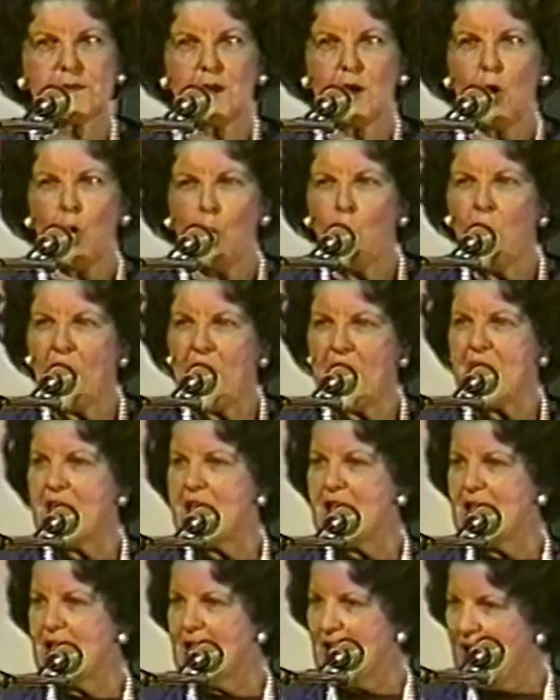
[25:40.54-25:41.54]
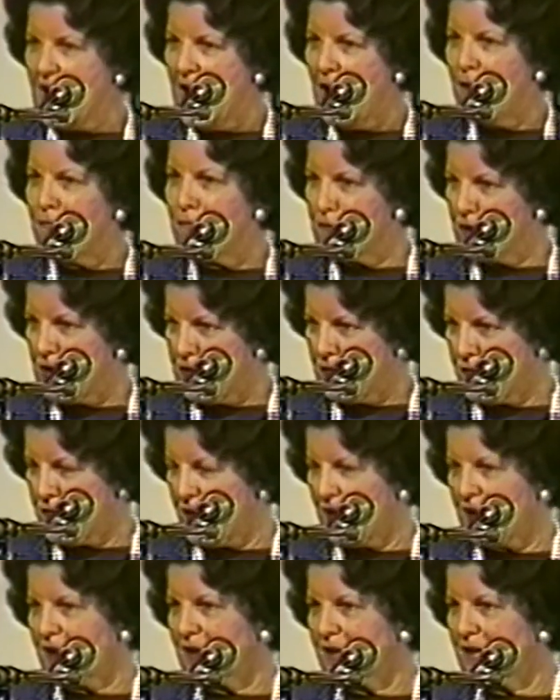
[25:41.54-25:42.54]
Weigh
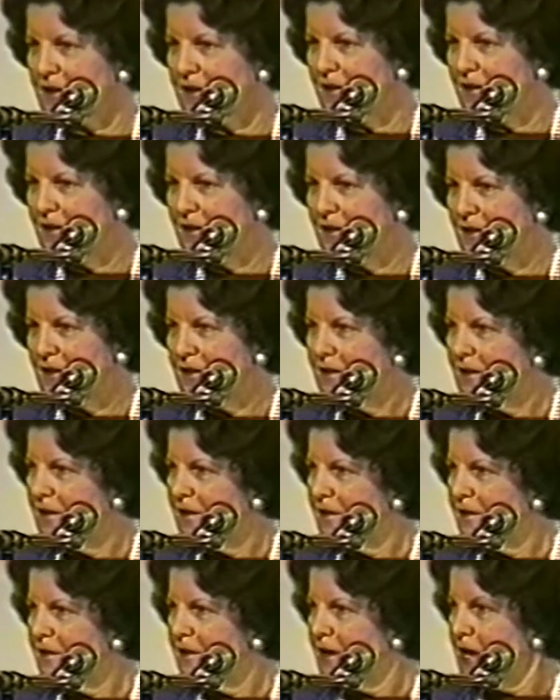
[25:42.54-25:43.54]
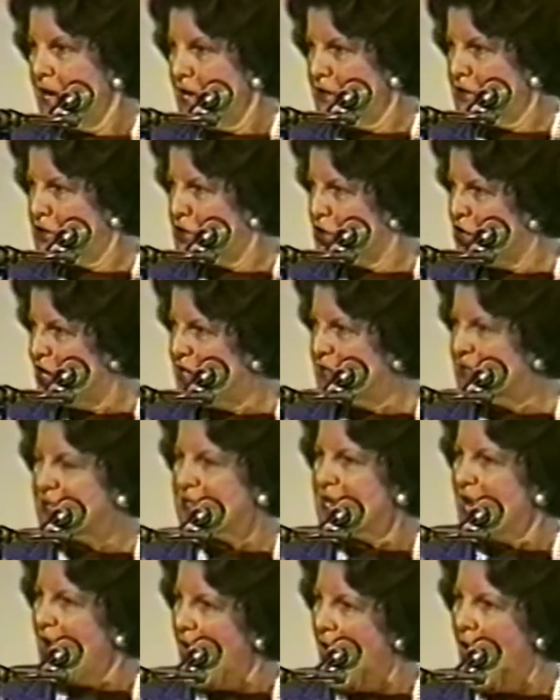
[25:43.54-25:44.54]
everything. Is
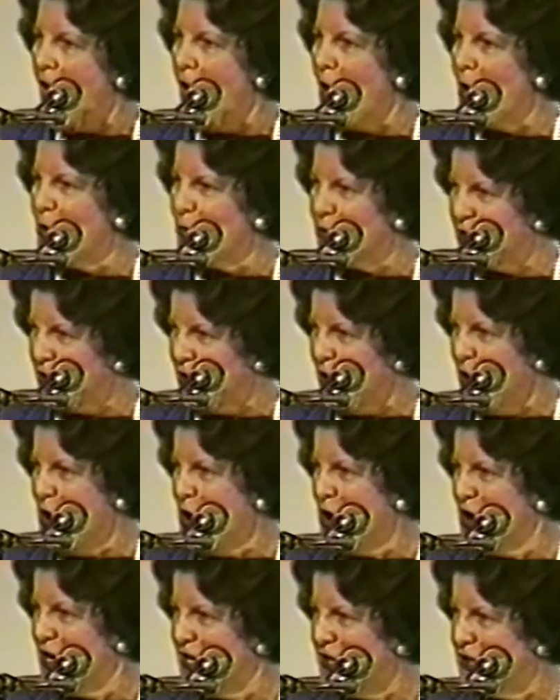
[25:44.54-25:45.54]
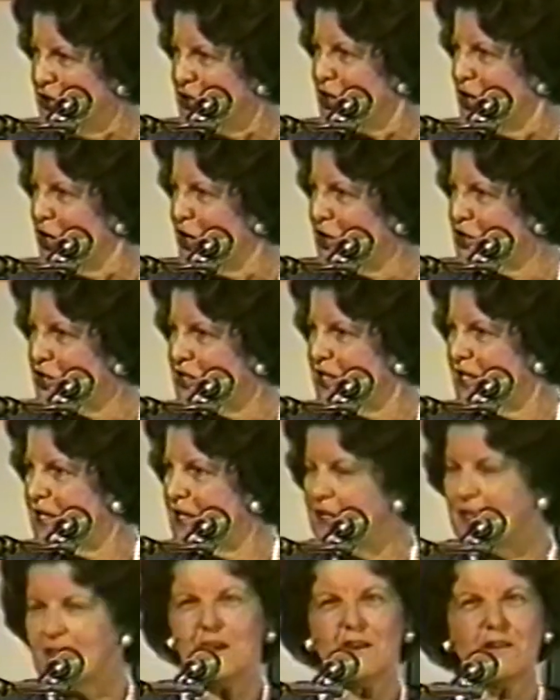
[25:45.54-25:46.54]
this how the early church did
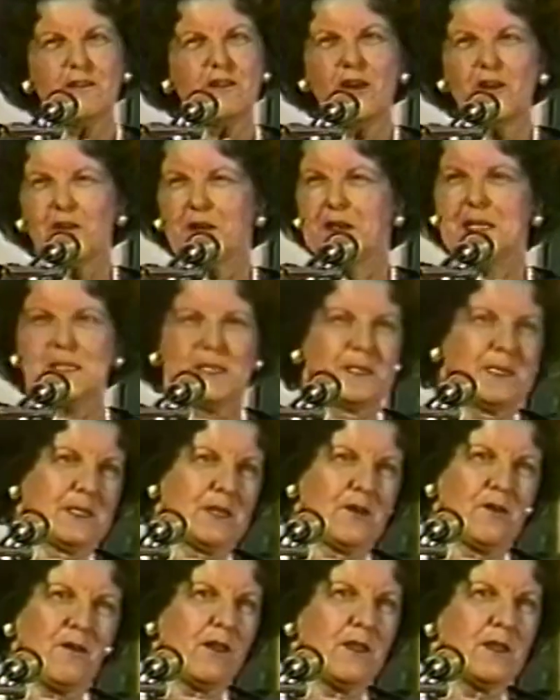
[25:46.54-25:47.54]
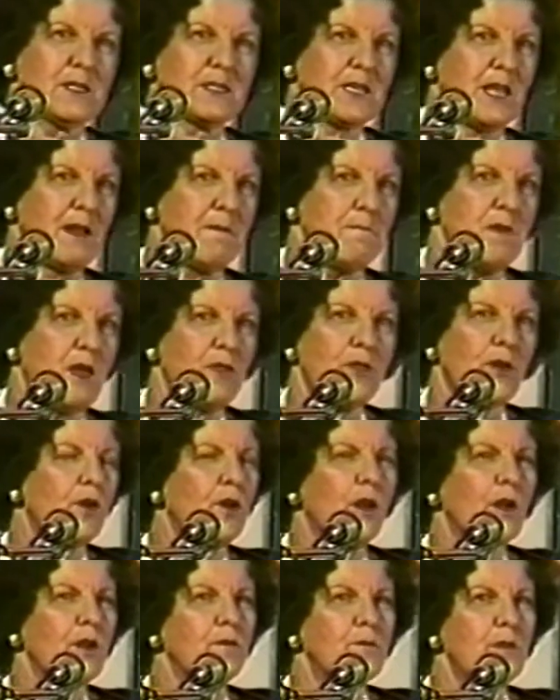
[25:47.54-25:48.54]
it? Not necessarily the same
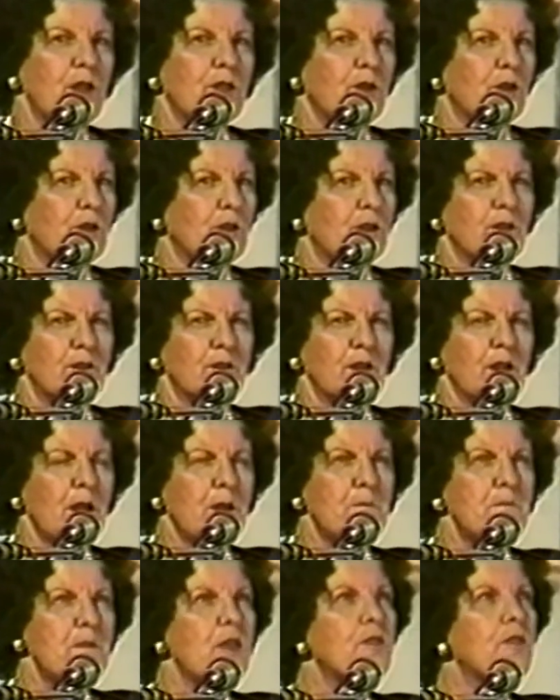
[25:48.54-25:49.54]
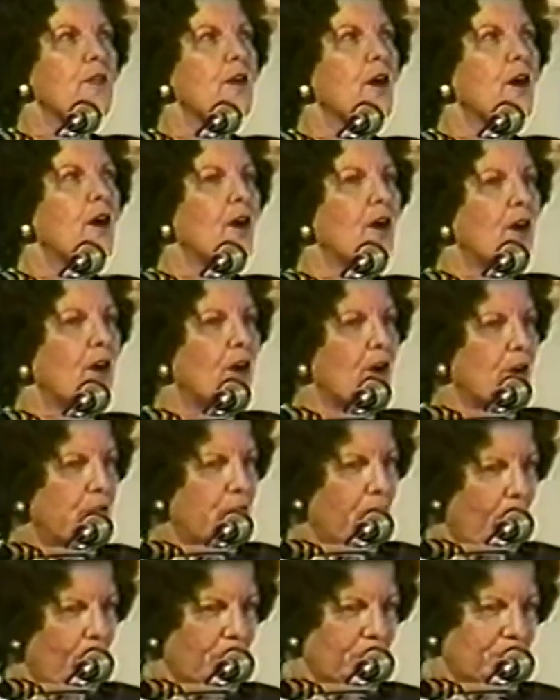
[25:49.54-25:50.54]

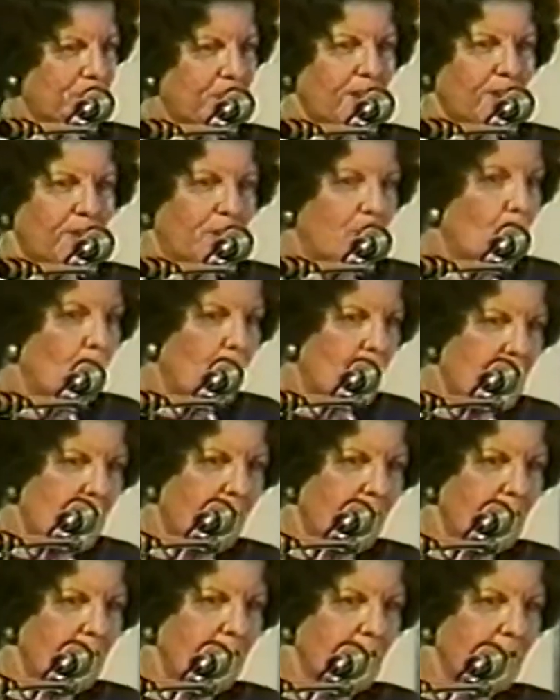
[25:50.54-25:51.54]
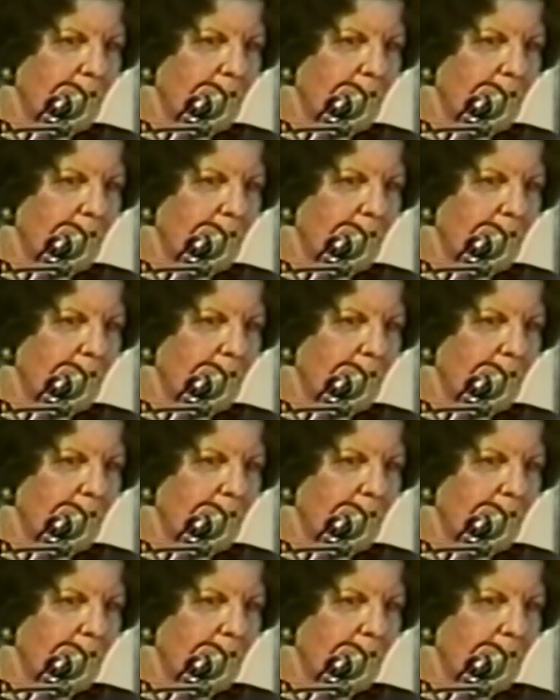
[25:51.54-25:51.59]
methodology or whatever.